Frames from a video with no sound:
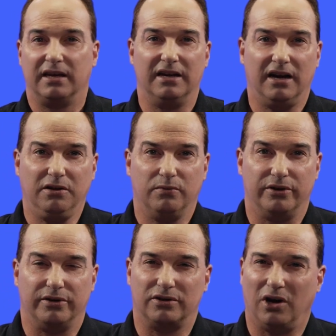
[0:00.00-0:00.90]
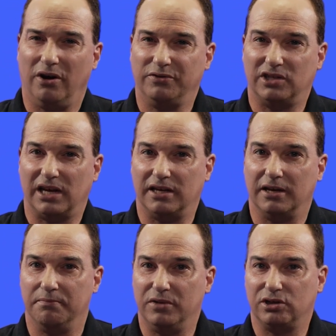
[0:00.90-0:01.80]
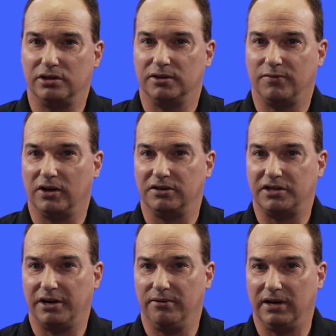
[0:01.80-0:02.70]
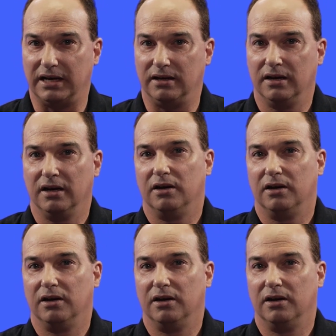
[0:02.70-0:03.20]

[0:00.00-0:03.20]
In other words, offsetting emissions voluntarily